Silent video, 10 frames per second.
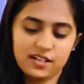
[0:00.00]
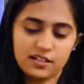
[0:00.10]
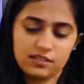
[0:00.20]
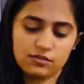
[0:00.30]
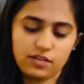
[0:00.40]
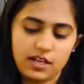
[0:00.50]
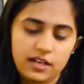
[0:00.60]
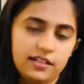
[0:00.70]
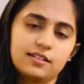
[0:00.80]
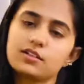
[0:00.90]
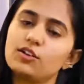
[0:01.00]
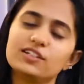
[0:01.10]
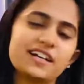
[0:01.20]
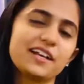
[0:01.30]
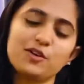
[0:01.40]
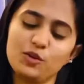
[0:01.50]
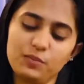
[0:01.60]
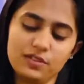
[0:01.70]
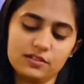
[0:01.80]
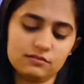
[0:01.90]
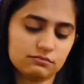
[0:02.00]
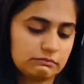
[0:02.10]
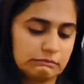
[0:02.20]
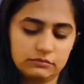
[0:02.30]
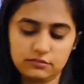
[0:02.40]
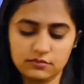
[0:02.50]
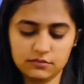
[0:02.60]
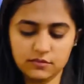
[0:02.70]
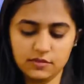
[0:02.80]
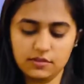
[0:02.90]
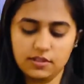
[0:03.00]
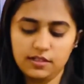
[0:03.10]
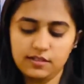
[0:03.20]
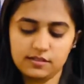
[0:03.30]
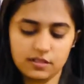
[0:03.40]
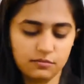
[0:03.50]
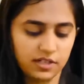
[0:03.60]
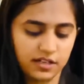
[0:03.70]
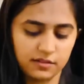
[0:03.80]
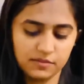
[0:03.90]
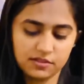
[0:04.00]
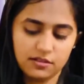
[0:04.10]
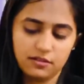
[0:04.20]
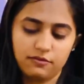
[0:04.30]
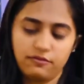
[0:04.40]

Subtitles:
So yeah, it's already open. Some random stuff.